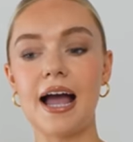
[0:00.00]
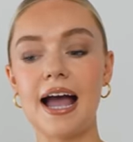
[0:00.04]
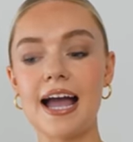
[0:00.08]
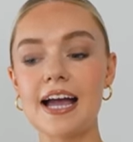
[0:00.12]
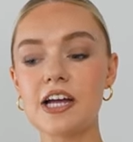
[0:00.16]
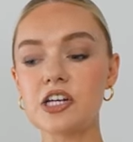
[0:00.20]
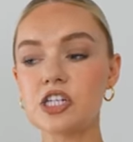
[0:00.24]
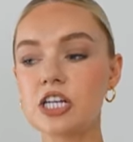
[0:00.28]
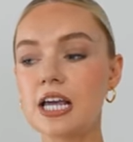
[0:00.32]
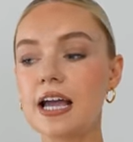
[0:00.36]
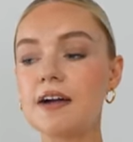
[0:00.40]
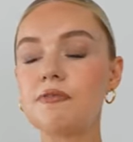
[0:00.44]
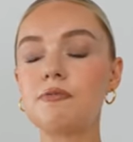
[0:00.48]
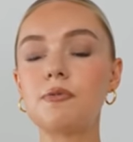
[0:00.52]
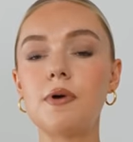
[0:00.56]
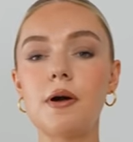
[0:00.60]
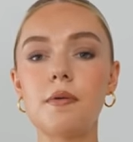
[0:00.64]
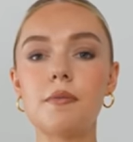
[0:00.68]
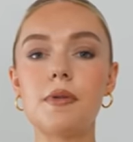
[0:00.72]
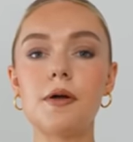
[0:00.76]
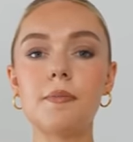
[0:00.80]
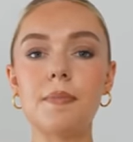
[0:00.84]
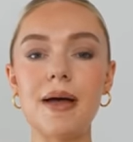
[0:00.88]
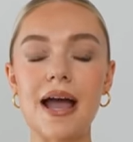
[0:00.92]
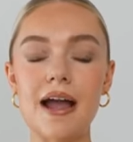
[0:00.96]
I actually have
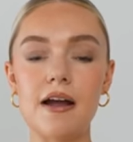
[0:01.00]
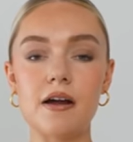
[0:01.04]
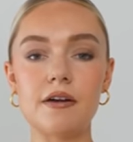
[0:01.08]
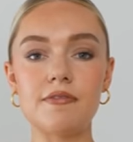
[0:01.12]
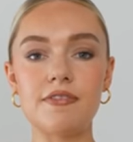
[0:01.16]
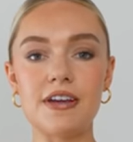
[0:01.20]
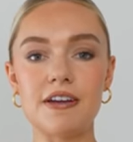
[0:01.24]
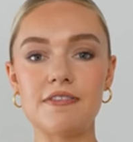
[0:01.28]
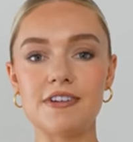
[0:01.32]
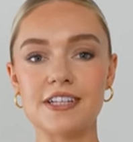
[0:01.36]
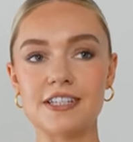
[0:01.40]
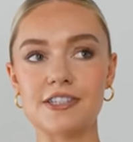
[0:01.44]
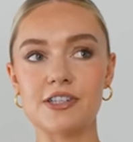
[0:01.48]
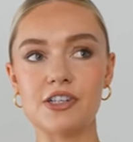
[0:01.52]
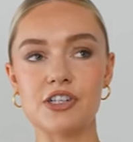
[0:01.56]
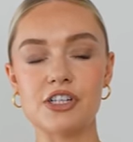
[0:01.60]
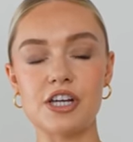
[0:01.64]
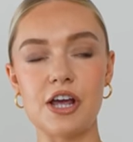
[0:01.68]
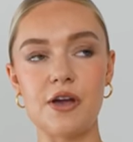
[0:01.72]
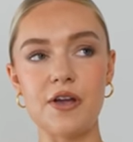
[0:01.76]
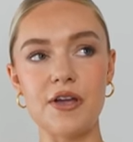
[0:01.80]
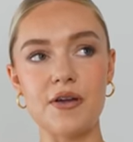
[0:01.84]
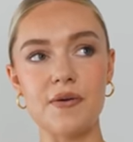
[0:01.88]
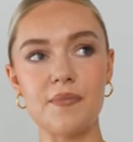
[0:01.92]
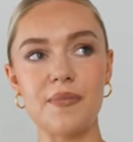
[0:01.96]
one more pair of earrings to
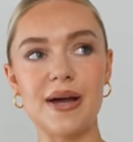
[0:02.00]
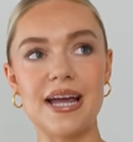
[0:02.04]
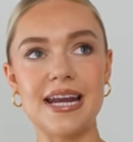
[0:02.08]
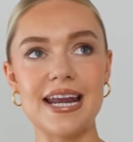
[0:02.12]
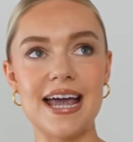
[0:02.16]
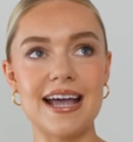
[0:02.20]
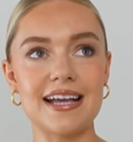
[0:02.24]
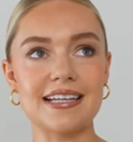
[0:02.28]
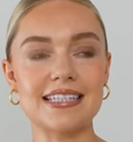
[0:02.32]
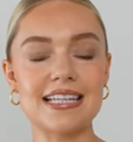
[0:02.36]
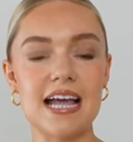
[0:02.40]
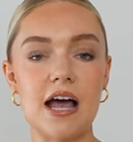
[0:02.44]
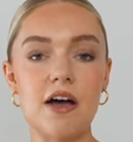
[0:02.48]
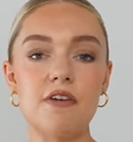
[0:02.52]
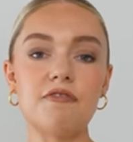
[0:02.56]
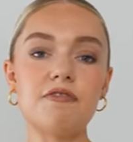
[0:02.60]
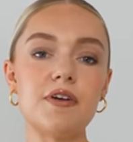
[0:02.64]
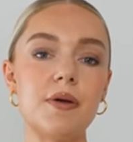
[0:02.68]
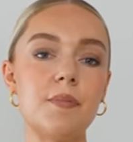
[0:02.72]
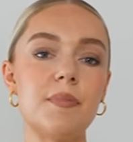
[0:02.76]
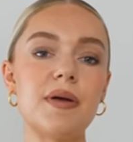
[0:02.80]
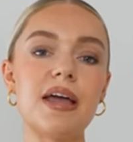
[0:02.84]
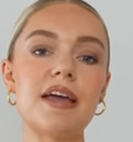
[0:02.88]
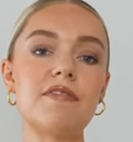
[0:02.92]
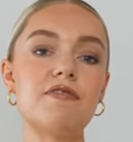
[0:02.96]
show you in my next
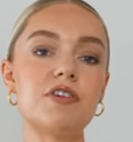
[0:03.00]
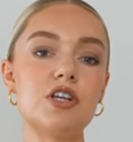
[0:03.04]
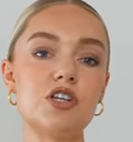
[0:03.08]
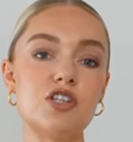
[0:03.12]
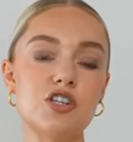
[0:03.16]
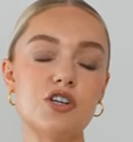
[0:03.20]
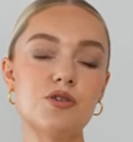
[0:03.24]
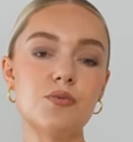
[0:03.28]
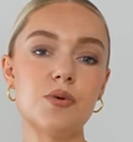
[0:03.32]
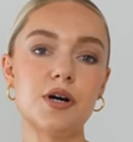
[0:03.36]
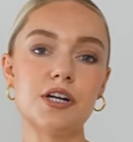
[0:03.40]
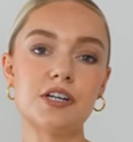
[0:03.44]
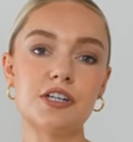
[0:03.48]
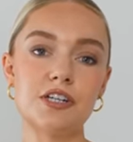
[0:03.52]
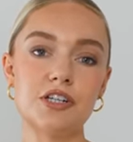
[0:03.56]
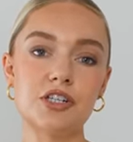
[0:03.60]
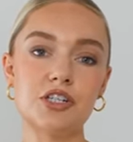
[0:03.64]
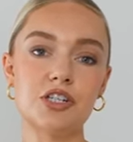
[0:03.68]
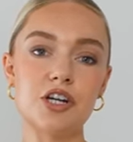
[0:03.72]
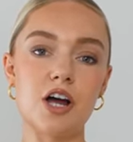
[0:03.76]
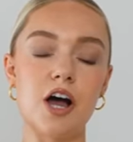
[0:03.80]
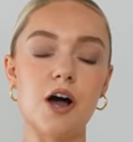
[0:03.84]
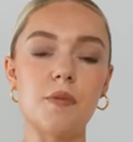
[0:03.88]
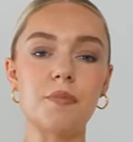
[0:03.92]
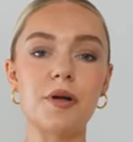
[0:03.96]
outfit, but if you do want to
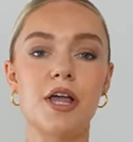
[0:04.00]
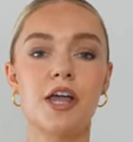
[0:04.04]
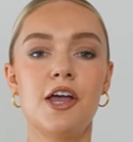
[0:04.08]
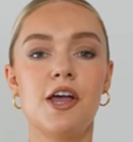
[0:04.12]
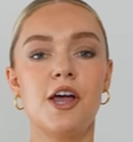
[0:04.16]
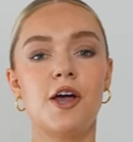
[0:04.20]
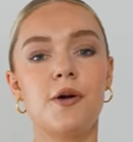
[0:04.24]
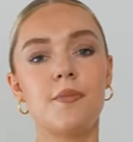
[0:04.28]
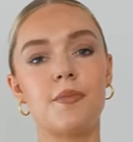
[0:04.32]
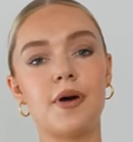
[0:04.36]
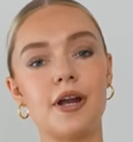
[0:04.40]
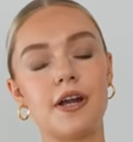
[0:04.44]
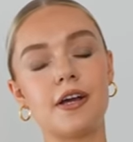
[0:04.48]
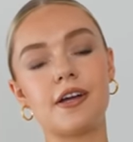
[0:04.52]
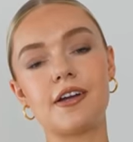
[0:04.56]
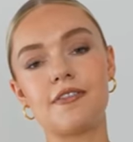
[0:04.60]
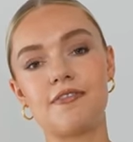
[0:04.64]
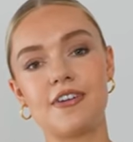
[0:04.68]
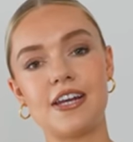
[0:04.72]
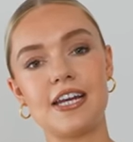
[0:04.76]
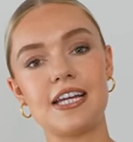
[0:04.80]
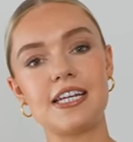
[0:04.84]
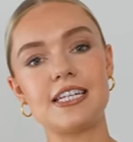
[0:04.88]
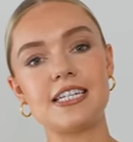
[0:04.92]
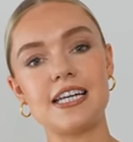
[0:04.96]
shop Monica
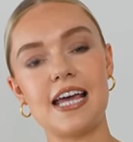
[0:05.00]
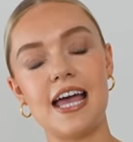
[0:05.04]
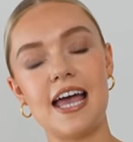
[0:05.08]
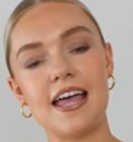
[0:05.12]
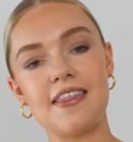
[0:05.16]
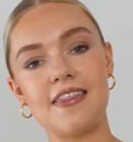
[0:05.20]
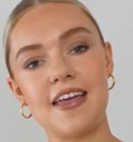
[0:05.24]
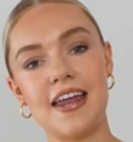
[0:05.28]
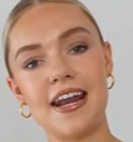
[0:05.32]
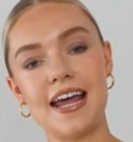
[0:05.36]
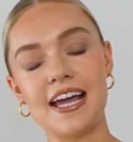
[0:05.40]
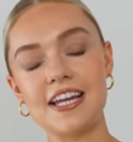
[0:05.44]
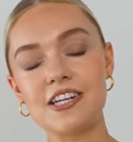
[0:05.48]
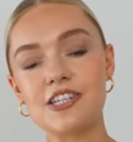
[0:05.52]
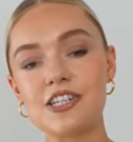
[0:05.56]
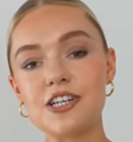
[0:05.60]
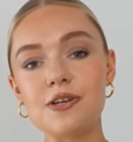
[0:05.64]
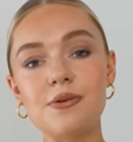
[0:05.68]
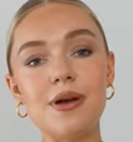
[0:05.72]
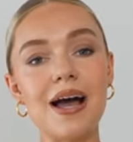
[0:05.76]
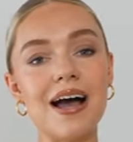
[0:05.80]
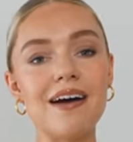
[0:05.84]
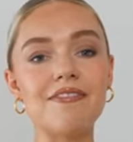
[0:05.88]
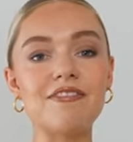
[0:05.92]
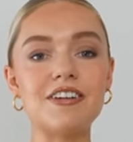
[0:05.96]
Vinader, then I
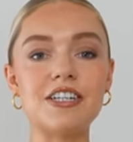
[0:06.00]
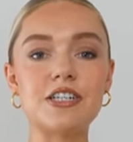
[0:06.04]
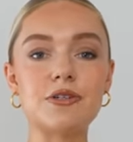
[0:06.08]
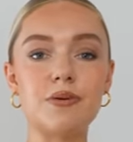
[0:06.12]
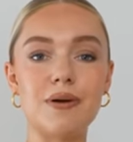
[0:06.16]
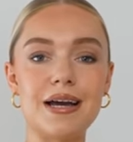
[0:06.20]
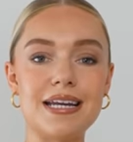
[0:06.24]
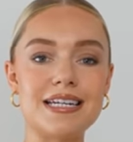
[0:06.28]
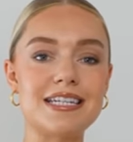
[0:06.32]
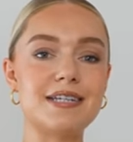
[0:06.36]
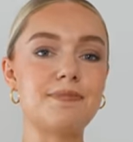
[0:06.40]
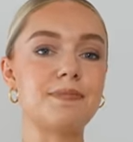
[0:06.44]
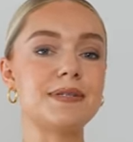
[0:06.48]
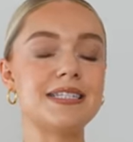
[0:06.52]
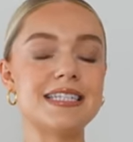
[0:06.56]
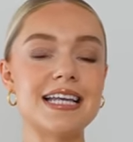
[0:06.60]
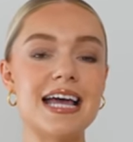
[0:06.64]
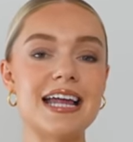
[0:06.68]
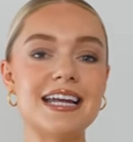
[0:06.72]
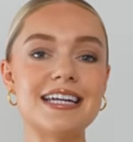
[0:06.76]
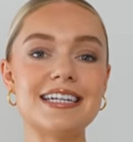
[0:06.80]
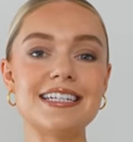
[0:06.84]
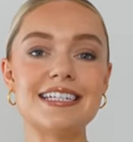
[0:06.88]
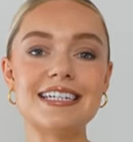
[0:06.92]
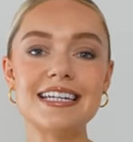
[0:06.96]
do have a
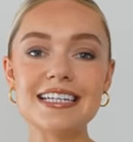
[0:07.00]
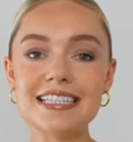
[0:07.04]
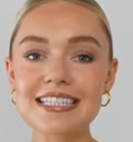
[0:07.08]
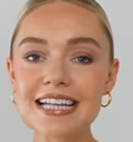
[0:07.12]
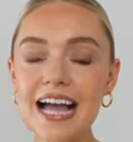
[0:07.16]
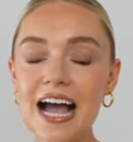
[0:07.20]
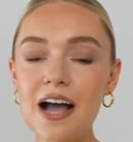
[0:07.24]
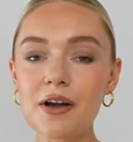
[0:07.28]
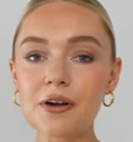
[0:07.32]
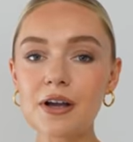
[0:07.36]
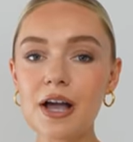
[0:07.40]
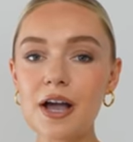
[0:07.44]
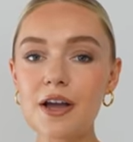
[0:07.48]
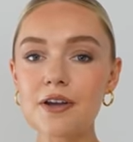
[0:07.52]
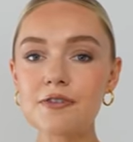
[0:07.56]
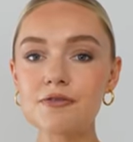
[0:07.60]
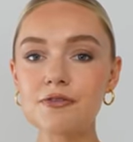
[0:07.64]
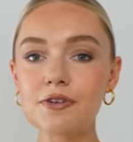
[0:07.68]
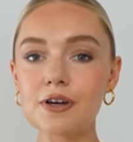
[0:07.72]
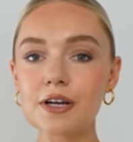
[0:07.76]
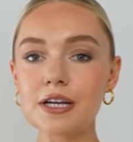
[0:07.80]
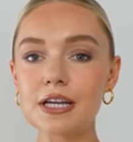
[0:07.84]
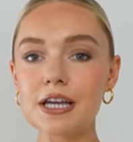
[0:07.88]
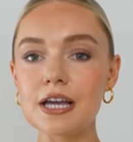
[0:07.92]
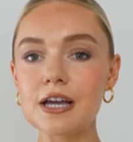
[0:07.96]
20% discount code
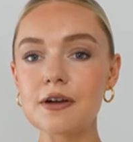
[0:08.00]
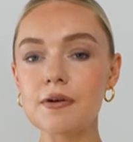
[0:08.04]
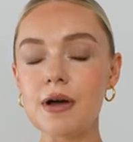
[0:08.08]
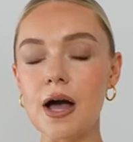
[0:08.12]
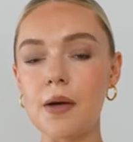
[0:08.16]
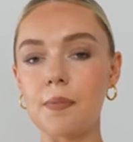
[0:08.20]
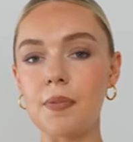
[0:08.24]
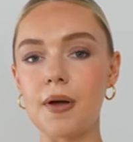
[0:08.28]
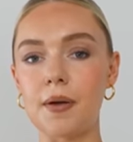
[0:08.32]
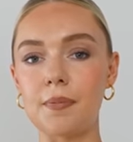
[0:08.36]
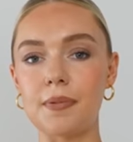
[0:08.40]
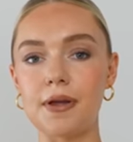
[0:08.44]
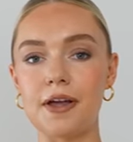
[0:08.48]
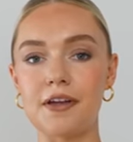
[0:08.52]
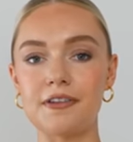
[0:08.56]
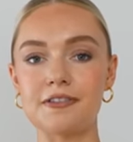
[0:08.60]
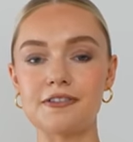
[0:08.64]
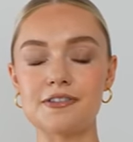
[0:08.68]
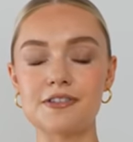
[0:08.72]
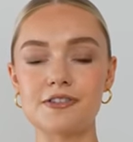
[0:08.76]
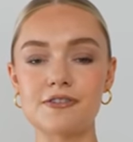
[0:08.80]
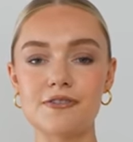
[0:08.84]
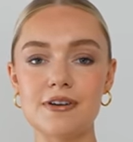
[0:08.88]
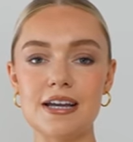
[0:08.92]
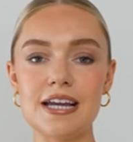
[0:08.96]
for you. I'll pop it
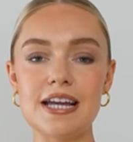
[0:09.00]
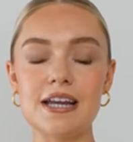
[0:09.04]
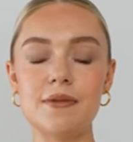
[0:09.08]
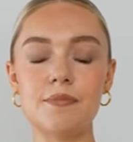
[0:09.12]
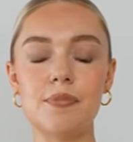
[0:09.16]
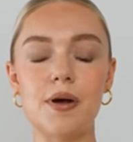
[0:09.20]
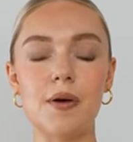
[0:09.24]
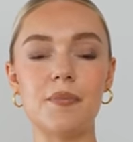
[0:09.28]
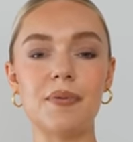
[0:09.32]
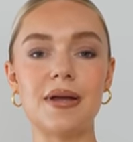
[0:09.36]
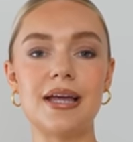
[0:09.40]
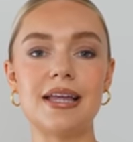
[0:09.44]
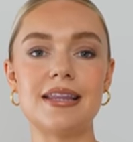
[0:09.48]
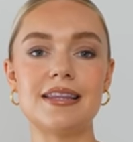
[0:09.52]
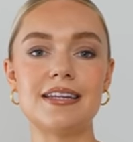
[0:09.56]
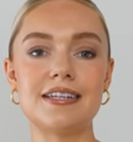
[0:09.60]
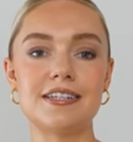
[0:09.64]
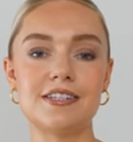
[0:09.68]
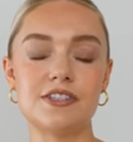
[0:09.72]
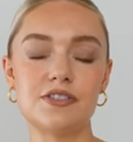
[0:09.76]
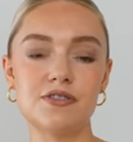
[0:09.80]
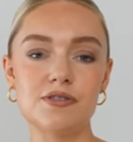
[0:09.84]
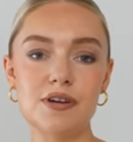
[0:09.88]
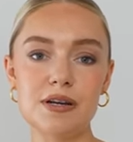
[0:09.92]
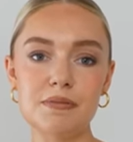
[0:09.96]
on screen, pop it in the
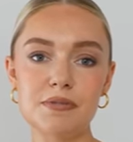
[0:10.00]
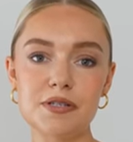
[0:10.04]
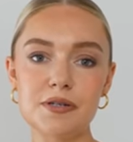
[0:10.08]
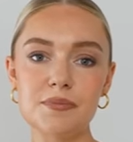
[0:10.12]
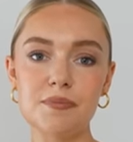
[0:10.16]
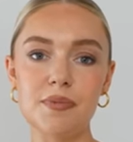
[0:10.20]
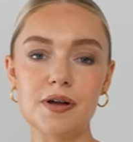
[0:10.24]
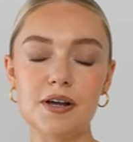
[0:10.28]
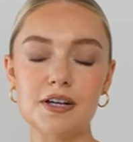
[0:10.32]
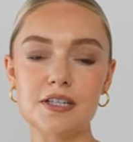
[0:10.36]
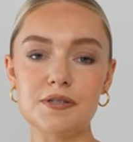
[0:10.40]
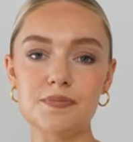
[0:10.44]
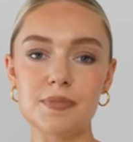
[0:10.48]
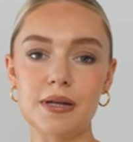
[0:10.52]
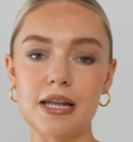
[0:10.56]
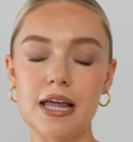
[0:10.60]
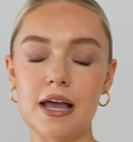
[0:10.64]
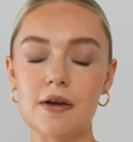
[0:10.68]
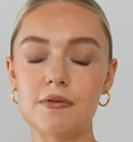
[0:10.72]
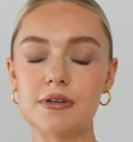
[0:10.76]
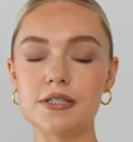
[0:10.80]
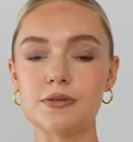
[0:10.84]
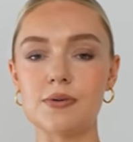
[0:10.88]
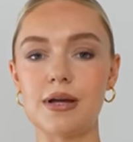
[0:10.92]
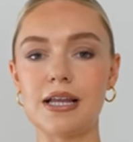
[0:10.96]
description box
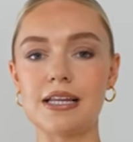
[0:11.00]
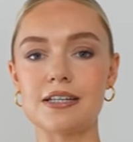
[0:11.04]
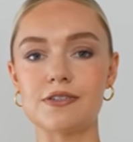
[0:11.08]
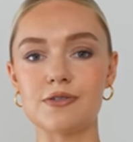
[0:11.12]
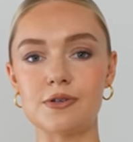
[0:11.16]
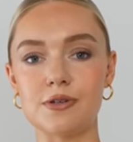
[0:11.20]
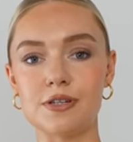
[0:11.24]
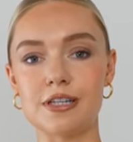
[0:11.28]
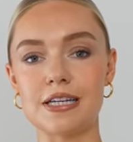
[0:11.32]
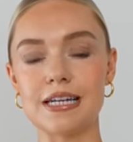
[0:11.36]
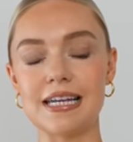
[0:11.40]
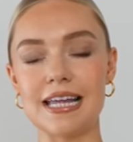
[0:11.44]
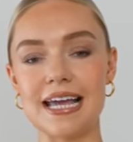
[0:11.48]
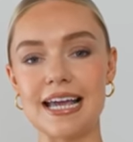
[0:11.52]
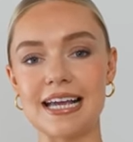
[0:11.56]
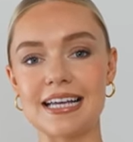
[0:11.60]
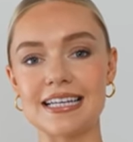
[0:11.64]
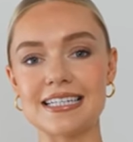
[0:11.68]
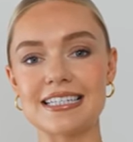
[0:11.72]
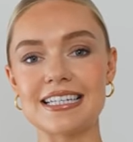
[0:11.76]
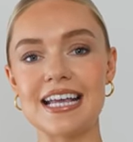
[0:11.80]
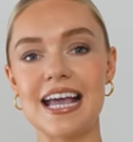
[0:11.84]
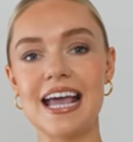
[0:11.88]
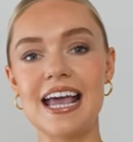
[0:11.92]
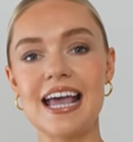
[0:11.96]
below, as well as all the
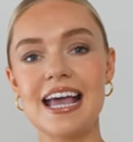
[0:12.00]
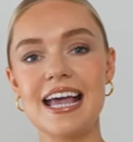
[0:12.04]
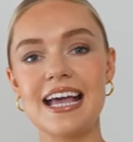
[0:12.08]
links.